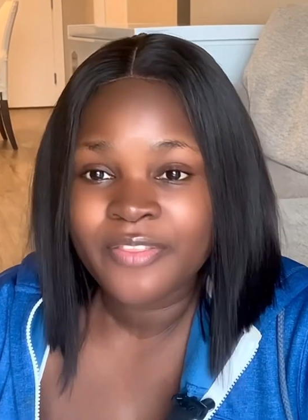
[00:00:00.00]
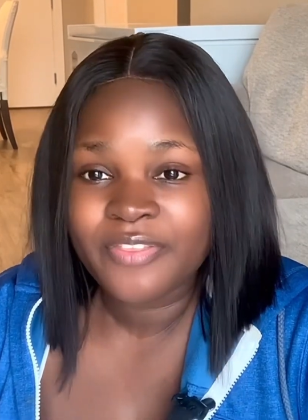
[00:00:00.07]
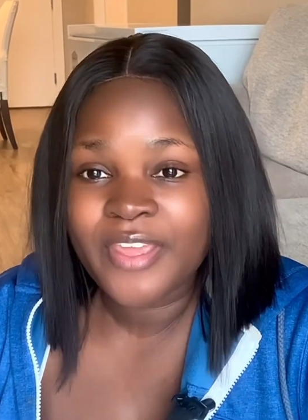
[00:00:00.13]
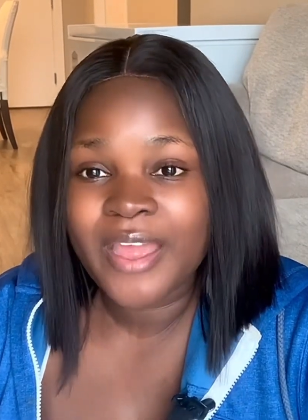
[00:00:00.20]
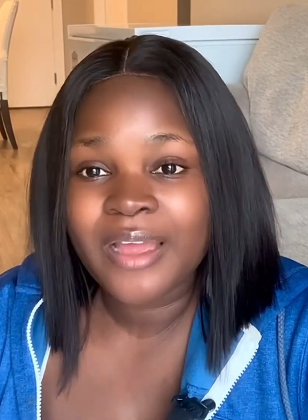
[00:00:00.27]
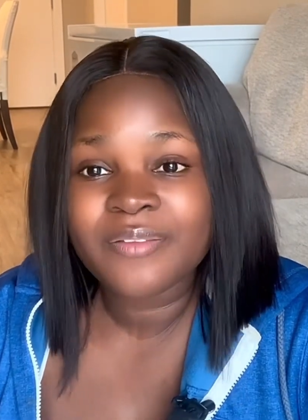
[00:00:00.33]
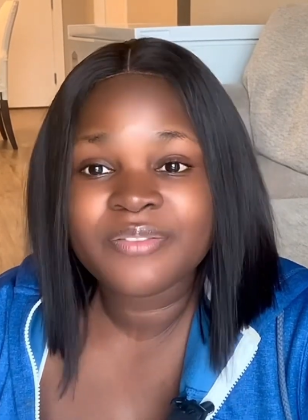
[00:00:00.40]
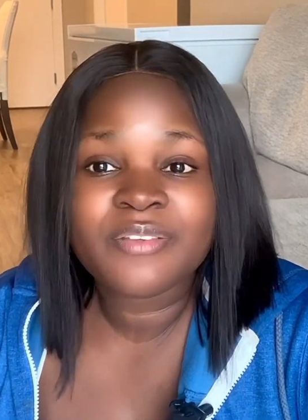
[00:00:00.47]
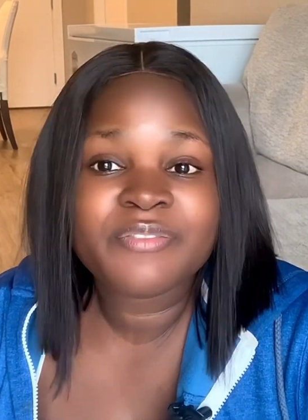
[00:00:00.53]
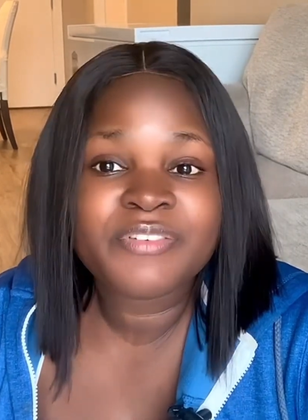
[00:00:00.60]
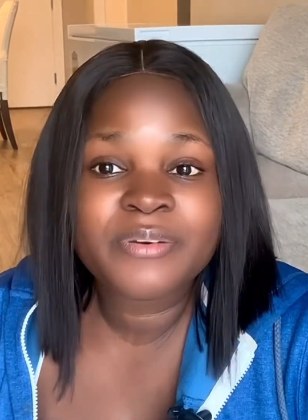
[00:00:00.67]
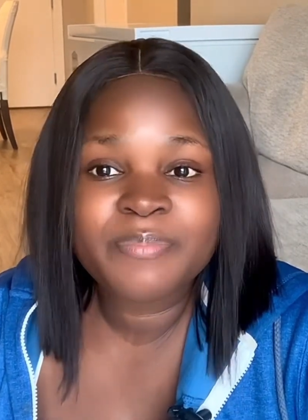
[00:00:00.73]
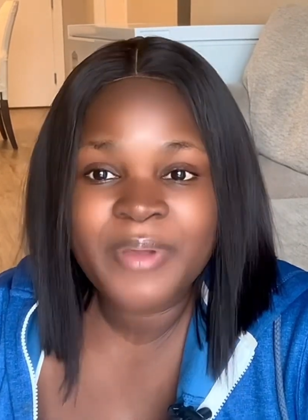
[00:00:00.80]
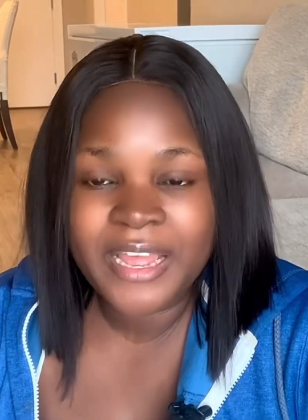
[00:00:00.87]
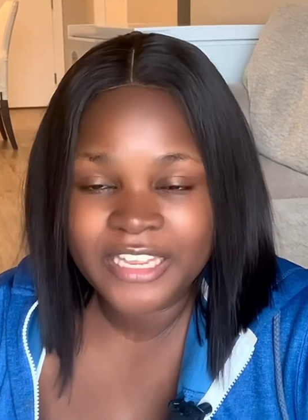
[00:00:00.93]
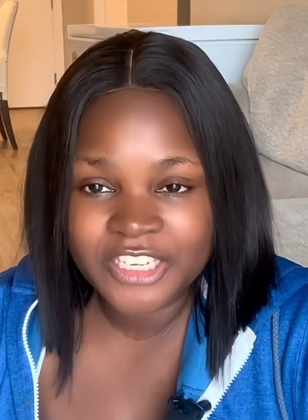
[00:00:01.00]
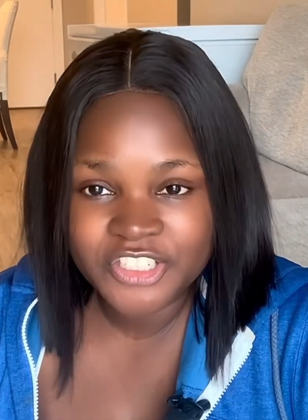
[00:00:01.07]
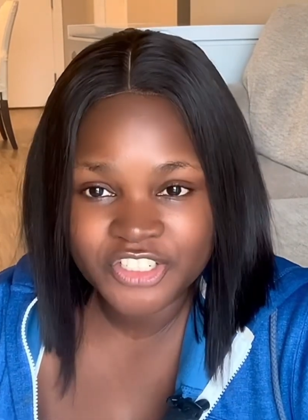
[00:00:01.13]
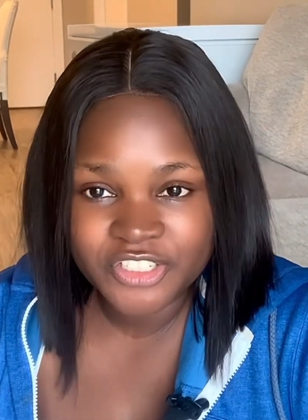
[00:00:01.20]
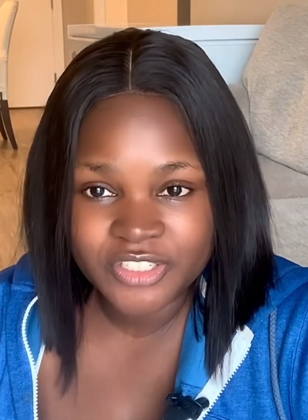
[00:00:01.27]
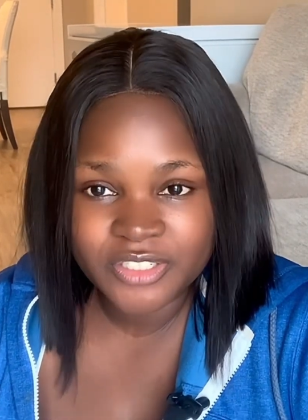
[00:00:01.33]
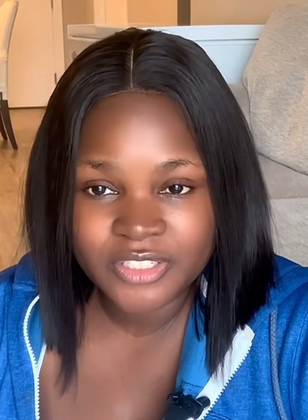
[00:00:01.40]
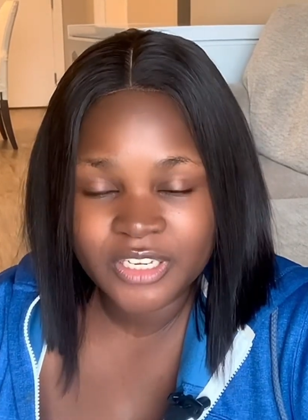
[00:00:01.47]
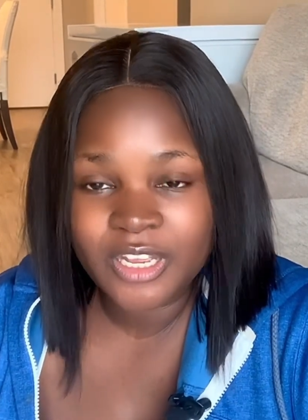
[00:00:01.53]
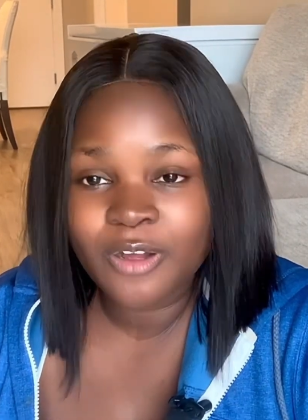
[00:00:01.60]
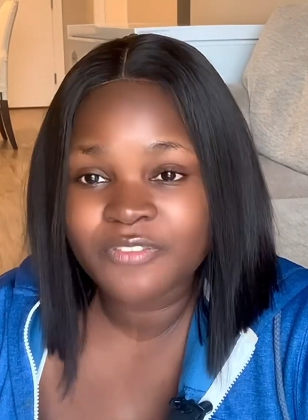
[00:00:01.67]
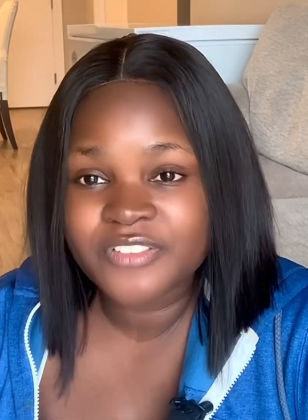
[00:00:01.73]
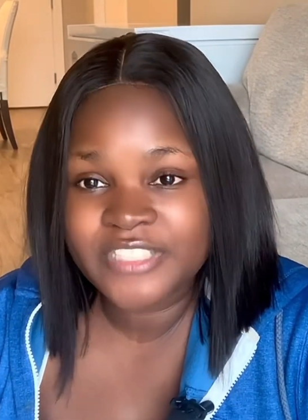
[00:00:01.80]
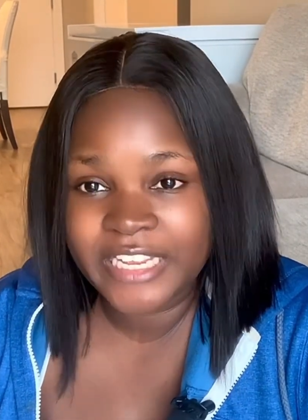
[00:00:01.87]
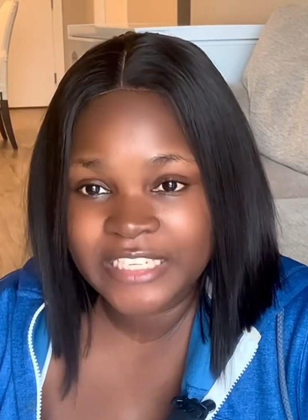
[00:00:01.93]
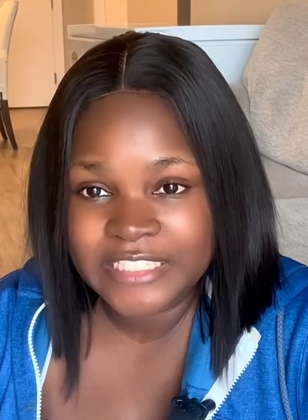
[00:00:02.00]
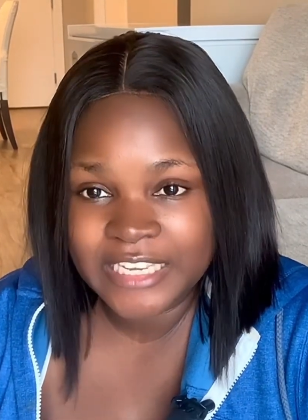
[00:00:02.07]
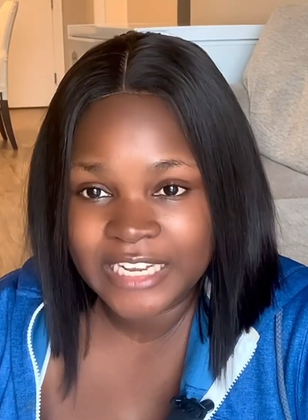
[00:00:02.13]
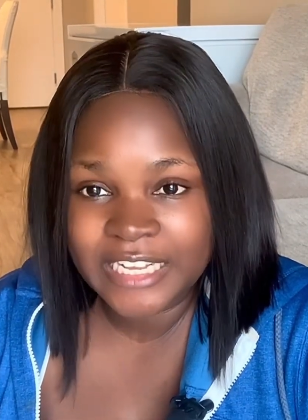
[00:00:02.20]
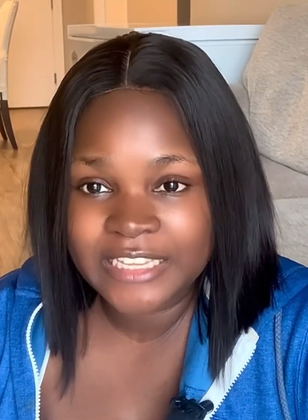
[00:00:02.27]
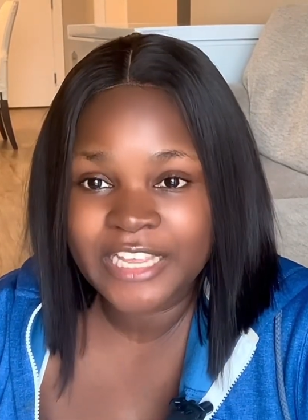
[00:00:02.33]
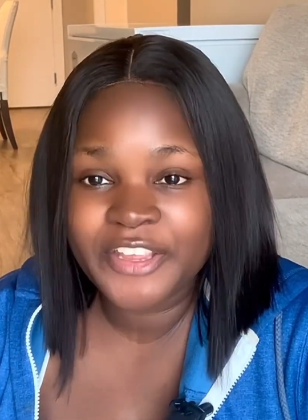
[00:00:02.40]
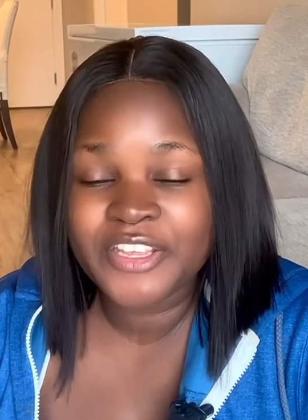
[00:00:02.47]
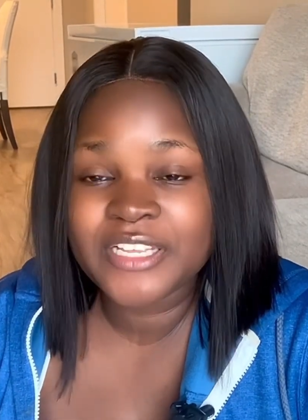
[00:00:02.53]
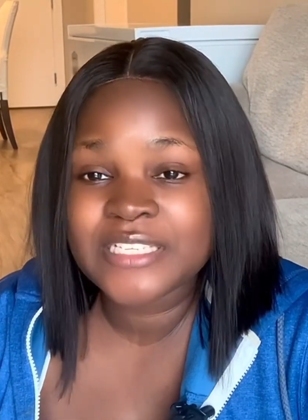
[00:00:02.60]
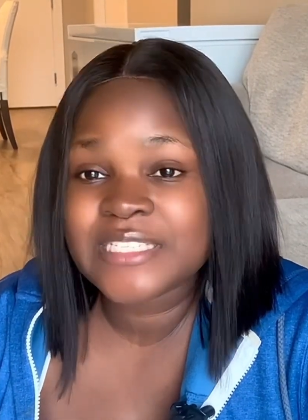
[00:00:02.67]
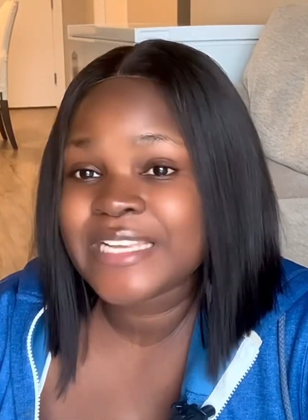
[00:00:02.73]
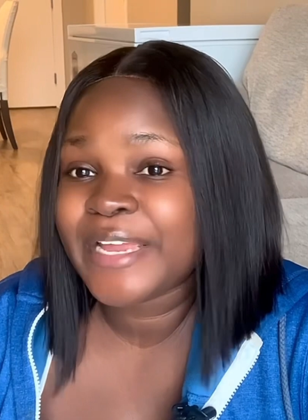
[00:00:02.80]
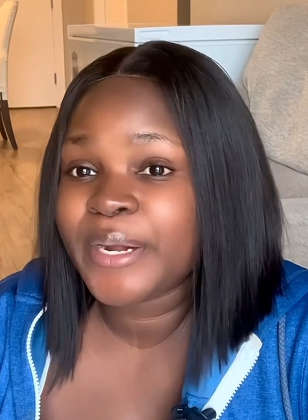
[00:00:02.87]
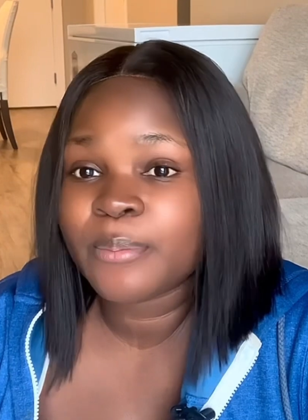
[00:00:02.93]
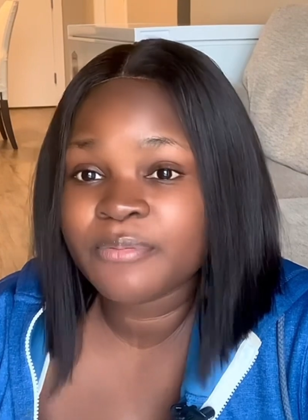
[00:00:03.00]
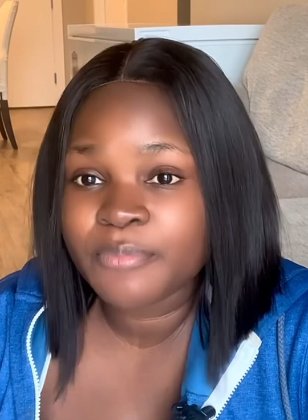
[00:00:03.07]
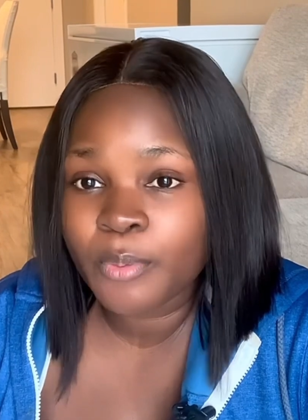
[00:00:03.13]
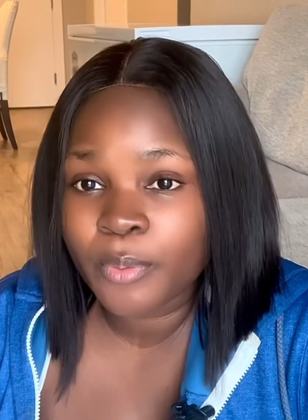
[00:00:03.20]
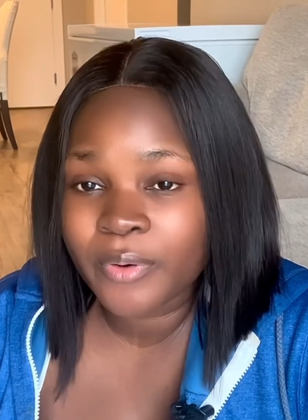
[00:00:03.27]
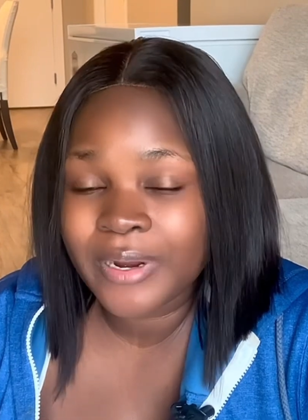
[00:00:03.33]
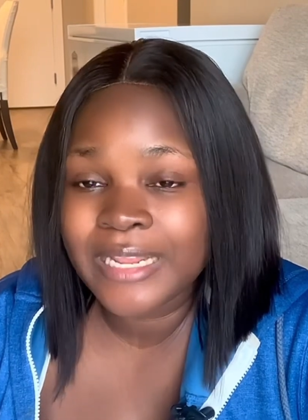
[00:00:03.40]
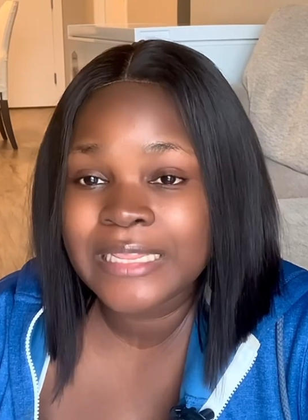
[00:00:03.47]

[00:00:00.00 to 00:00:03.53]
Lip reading: They have different packages of data that you can sign up for,